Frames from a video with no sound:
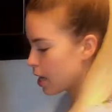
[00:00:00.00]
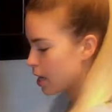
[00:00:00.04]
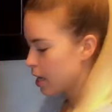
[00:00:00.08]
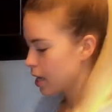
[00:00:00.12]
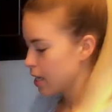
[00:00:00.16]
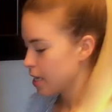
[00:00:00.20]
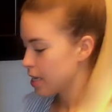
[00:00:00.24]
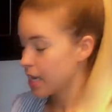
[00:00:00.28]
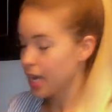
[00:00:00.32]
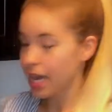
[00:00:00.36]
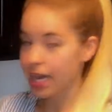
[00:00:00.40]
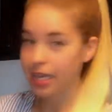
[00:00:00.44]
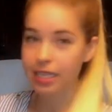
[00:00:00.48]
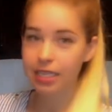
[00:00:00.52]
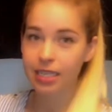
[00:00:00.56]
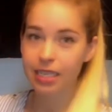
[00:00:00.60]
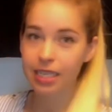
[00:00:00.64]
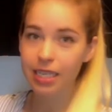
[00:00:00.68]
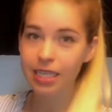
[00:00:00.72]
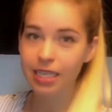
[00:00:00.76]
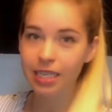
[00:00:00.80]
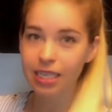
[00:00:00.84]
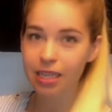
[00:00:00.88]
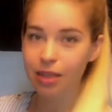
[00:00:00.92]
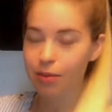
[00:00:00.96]
Next,
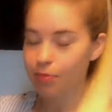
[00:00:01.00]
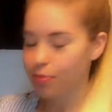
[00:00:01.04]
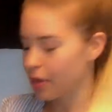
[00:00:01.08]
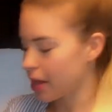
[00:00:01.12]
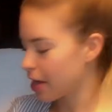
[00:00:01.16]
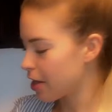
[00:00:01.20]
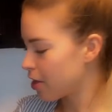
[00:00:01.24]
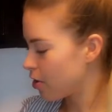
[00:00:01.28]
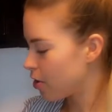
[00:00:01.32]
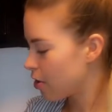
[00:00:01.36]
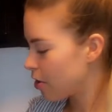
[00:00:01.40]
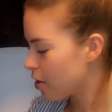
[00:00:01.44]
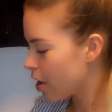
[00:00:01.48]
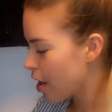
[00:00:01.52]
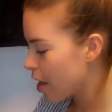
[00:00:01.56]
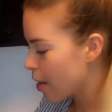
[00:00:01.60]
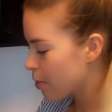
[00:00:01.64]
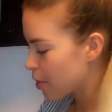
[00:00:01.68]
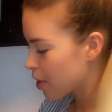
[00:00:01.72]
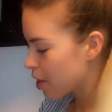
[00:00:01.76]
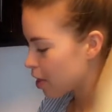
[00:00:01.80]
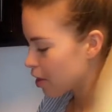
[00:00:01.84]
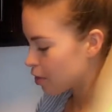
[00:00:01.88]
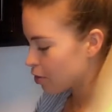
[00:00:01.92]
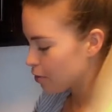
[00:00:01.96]
into the blender, I'm
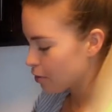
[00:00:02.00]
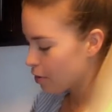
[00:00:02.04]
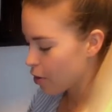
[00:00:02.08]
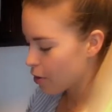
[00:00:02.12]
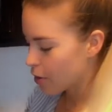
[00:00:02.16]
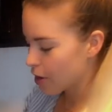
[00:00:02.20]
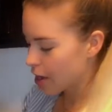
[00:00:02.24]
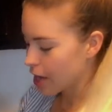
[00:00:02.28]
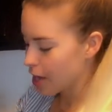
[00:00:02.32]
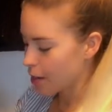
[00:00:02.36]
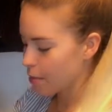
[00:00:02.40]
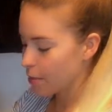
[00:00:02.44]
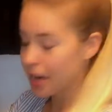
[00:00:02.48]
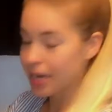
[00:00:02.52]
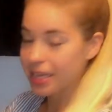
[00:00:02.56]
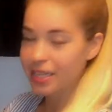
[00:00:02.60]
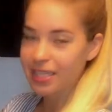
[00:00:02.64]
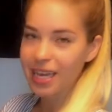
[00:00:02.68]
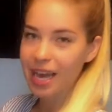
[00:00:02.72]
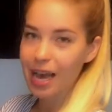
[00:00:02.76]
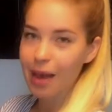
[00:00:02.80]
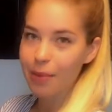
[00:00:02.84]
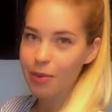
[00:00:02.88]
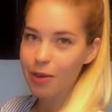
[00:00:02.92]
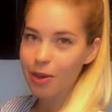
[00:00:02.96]
gonna throw in my
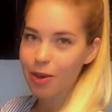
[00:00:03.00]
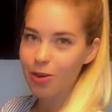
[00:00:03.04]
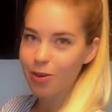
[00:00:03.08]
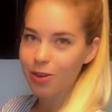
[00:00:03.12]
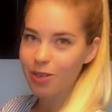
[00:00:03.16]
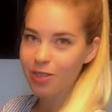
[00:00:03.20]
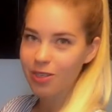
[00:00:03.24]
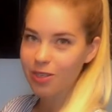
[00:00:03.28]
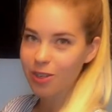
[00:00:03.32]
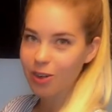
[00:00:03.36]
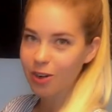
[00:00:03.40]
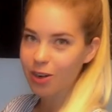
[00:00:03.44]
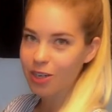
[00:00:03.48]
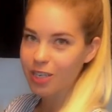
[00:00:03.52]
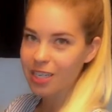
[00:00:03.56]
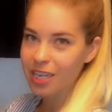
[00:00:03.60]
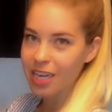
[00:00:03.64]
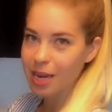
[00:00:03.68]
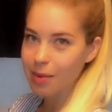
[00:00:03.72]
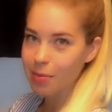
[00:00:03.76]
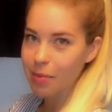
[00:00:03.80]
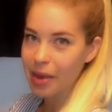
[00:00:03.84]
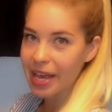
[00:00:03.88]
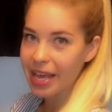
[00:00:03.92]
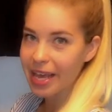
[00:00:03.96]
tapioca starch
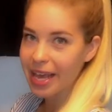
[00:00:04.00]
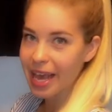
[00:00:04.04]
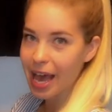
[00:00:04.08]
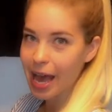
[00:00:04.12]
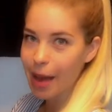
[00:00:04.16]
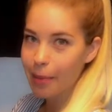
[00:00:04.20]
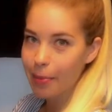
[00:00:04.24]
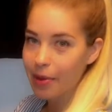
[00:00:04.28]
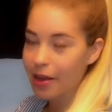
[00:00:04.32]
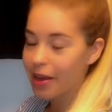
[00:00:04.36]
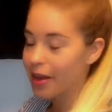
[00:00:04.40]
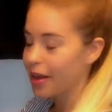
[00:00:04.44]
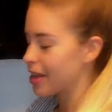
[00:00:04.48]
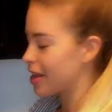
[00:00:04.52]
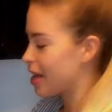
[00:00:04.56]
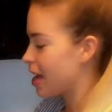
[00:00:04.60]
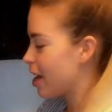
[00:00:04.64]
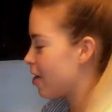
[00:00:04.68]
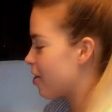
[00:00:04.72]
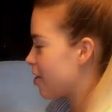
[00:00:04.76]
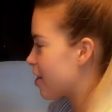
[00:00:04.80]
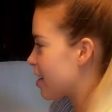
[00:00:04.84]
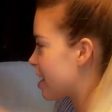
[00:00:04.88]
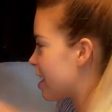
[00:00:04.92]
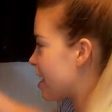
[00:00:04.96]
and my Kappa
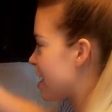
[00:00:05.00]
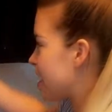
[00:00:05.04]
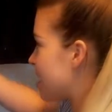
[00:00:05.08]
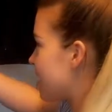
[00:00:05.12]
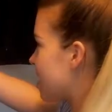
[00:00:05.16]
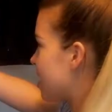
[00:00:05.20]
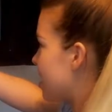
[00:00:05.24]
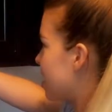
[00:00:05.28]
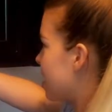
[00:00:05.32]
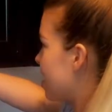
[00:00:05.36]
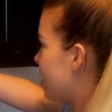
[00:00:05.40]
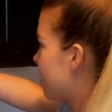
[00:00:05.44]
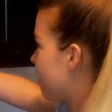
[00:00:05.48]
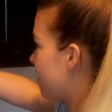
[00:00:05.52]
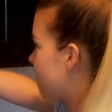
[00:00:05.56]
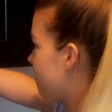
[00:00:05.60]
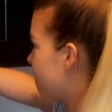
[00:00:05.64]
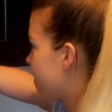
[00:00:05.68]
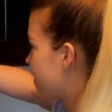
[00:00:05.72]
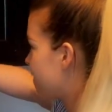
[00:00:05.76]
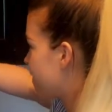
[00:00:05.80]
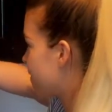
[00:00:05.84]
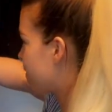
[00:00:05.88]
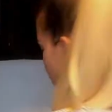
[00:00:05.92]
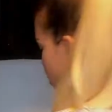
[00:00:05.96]
carrageenan.
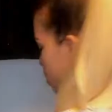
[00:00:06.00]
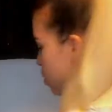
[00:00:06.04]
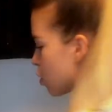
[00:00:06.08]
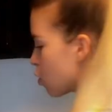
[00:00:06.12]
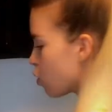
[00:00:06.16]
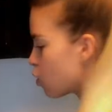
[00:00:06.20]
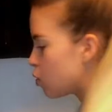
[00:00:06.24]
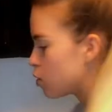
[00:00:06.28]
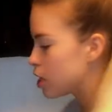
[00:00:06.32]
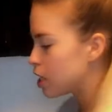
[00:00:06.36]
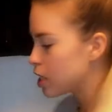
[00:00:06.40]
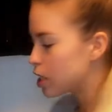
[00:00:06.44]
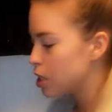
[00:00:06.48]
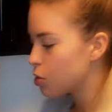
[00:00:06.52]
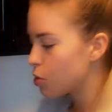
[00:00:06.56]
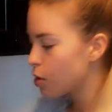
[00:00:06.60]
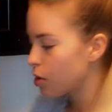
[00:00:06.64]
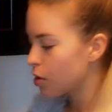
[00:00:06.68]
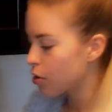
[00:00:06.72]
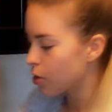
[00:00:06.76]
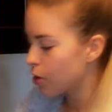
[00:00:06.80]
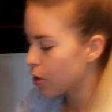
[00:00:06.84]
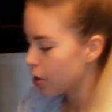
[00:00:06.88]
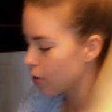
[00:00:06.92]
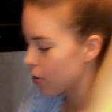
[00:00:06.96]
The only two
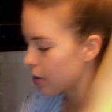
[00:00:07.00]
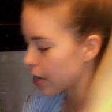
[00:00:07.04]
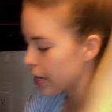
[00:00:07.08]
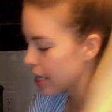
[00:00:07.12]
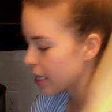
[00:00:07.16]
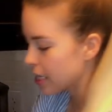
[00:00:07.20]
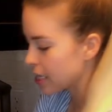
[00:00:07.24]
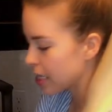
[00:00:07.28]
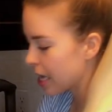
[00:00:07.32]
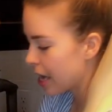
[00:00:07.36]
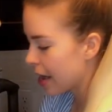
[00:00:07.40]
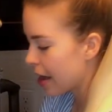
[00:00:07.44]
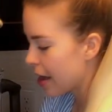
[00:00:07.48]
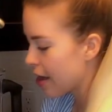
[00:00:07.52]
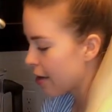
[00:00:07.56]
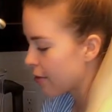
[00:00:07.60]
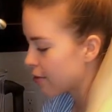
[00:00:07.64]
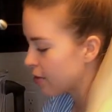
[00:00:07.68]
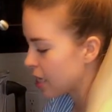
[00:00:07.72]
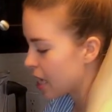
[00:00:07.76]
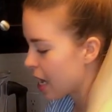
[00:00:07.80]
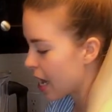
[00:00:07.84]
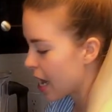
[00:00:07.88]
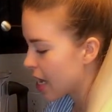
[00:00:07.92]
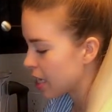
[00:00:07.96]
other ingredients I have
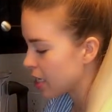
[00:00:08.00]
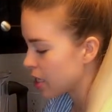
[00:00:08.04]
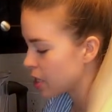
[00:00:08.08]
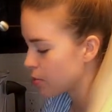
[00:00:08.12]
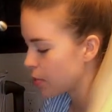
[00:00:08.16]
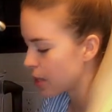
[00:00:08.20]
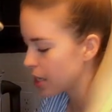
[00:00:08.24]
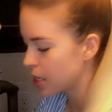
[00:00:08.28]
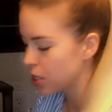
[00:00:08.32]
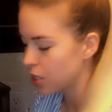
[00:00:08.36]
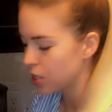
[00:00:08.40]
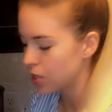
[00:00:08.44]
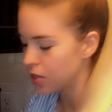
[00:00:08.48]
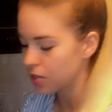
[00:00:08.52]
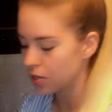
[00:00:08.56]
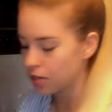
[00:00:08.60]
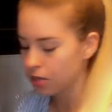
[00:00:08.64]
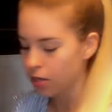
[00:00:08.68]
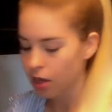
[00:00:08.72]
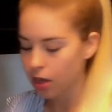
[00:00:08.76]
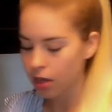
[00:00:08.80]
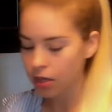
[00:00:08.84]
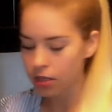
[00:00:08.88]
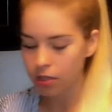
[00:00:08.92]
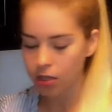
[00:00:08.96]
to add to my cheese
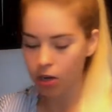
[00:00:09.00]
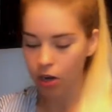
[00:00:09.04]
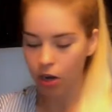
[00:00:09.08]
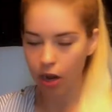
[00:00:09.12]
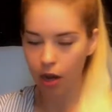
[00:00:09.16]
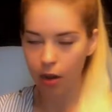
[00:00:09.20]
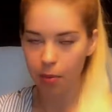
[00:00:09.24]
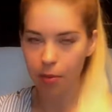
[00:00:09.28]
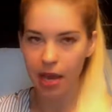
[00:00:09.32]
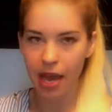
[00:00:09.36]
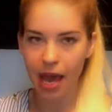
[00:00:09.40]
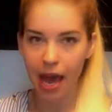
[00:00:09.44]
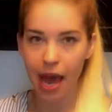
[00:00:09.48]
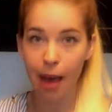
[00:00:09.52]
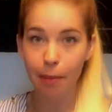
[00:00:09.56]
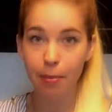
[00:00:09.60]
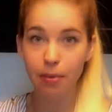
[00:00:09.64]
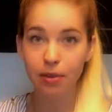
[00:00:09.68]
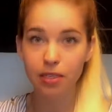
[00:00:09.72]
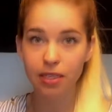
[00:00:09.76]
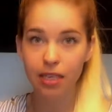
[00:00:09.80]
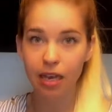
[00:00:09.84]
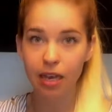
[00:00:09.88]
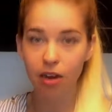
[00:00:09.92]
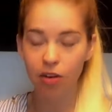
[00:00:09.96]
sauce are gonna be apple
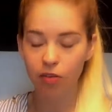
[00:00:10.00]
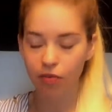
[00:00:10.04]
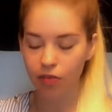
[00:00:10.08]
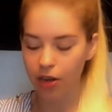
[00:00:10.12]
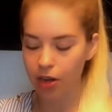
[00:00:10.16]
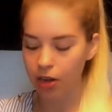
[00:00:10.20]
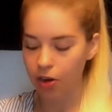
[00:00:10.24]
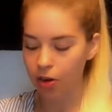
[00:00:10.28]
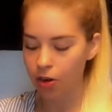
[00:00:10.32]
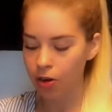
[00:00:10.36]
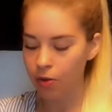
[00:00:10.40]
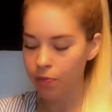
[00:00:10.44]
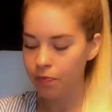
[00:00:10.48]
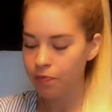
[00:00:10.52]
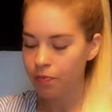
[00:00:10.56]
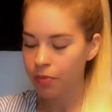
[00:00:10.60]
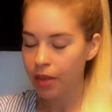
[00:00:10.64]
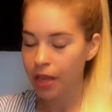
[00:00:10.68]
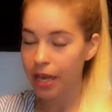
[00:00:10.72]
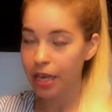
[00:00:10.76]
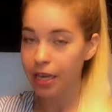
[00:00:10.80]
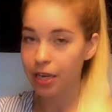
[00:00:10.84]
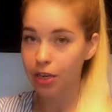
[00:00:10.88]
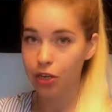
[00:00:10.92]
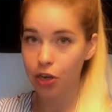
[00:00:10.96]
cider vinegar
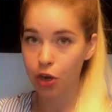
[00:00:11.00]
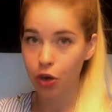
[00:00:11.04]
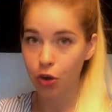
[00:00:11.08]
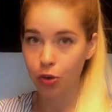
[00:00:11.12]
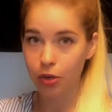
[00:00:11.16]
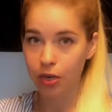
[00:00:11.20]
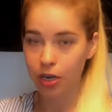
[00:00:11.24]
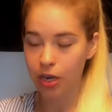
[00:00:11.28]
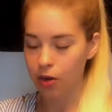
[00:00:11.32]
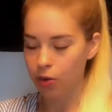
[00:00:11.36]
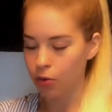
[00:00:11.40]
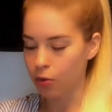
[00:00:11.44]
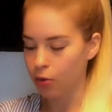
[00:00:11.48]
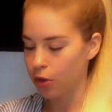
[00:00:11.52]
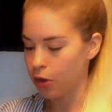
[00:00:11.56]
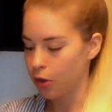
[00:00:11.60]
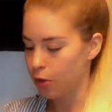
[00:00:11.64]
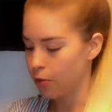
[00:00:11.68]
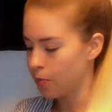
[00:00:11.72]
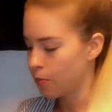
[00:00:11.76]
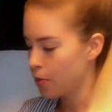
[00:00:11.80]
and coconut oil.